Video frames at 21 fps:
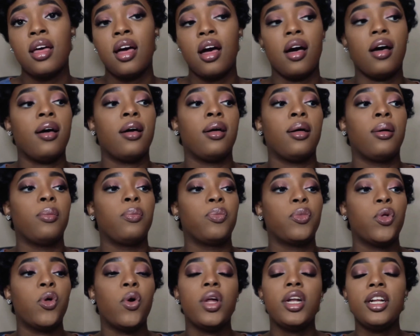
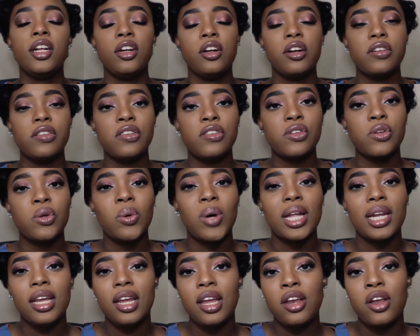Going into nursing school, I
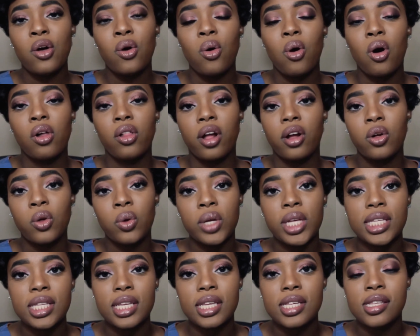didn't know all our
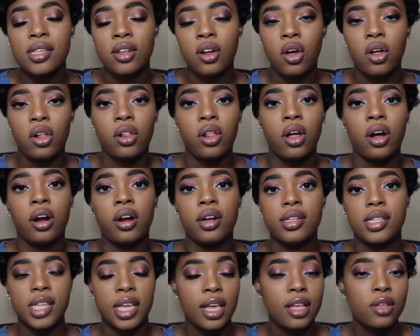quizzes and all our
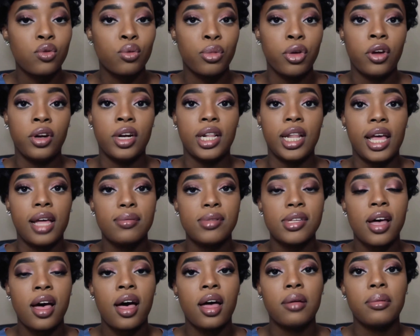tests will be on the
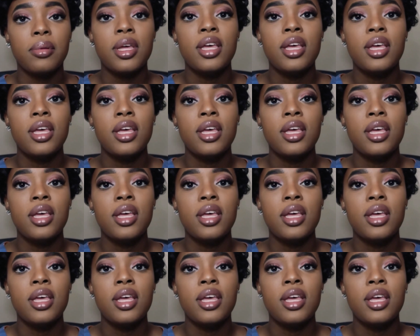laptop.